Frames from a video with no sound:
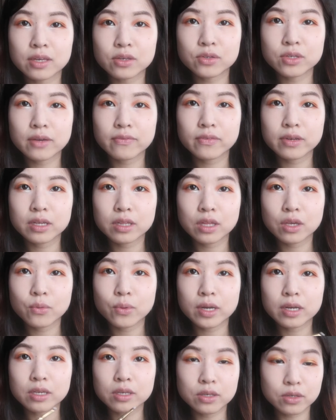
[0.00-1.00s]
you definitely
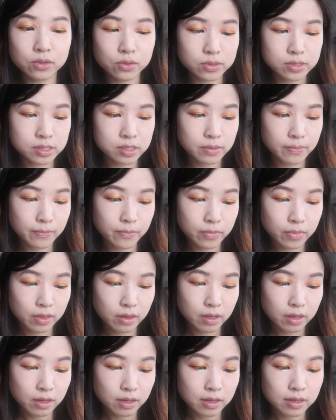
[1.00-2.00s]
want to use
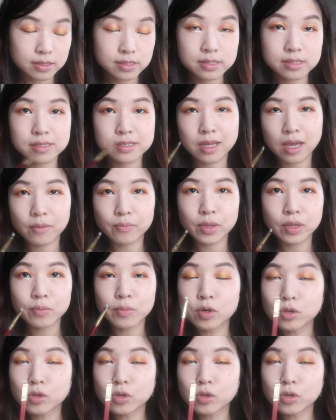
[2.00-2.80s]
stamping